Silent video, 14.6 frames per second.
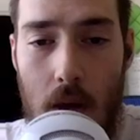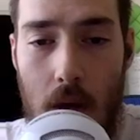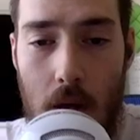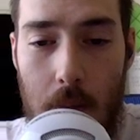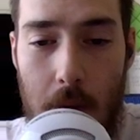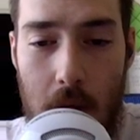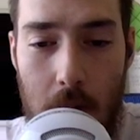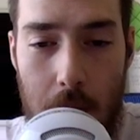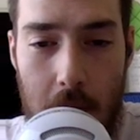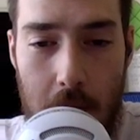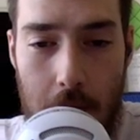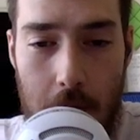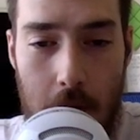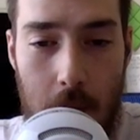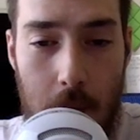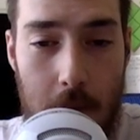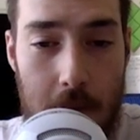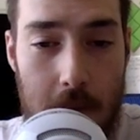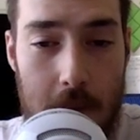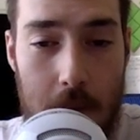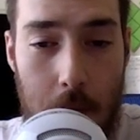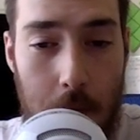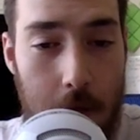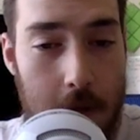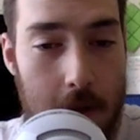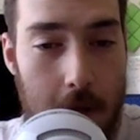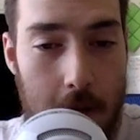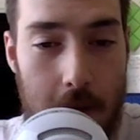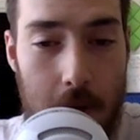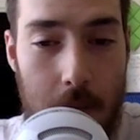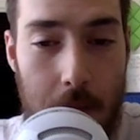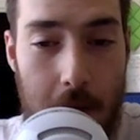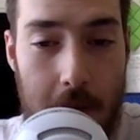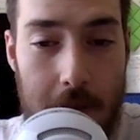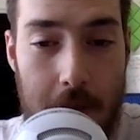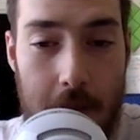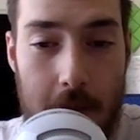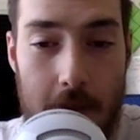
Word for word: It may not be the front, but this is a pretty darn good picture.